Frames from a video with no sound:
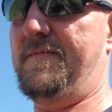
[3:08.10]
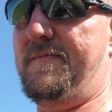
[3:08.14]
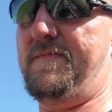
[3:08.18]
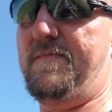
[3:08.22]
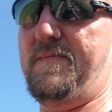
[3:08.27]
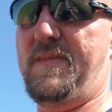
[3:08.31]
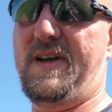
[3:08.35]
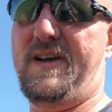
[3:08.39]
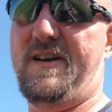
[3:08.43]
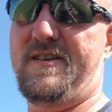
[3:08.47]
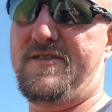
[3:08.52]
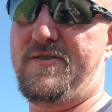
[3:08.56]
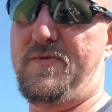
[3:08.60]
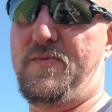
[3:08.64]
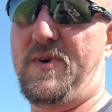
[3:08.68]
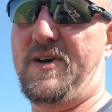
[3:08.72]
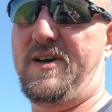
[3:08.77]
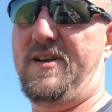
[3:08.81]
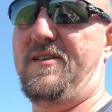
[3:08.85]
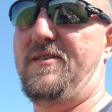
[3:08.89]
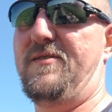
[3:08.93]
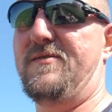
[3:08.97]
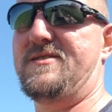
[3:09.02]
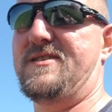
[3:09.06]
because you
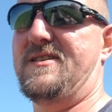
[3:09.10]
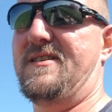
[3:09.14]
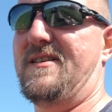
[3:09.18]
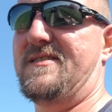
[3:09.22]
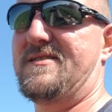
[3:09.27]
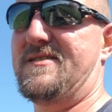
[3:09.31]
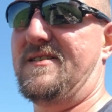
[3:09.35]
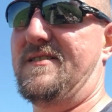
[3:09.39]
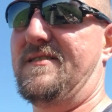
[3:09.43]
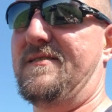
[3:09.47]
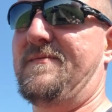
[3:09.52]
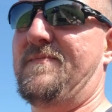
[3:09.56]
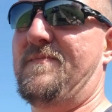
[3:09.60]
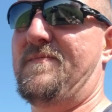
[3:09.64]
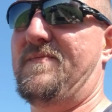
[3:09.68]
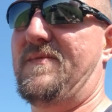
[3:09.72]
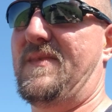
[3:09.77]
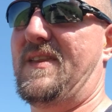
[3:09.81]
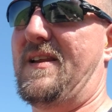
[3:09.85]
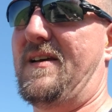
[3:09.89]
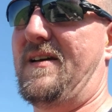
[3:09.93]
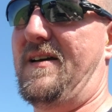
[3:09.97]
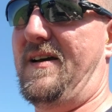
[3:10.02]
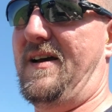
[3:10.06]
want to use it
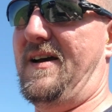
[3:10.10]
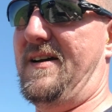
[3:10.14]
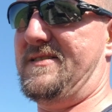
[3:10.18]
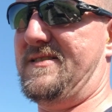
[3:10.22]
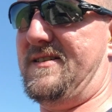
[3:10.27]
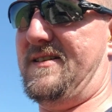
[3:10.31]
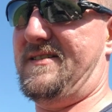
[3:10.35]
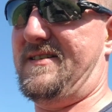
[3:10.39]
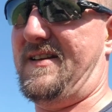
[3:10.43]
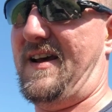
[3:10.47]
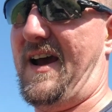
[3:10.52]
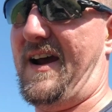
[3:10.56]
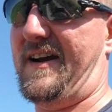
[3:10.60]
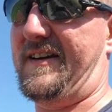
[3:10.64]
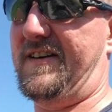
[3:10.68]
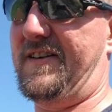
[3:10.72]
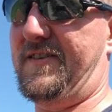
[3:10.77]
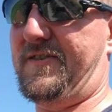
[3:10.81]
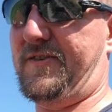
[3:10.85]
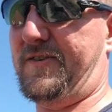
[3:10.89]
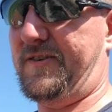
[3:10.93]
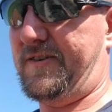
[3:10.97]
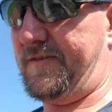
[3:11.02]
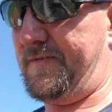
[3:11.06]
as a
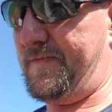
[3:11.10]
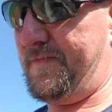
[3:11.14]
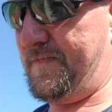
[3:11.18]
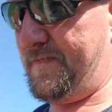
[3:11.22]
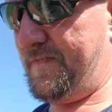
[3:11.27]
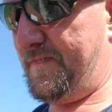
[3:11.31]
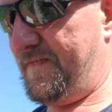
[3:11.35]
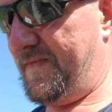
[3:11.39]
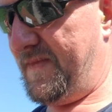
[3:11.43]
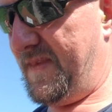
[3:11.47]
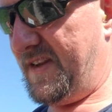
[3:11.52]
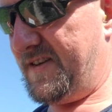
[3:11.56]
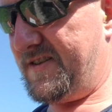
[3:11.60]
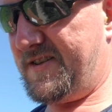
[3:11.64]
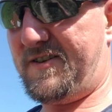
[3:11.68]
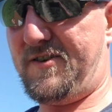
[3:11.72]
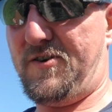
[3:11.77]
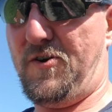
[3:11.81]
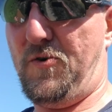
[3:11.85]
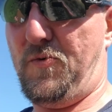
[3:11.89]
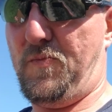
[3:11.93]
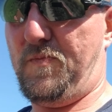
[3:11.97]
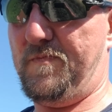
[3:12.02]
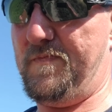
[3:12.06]
tactical
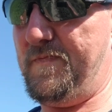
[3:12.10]
scope,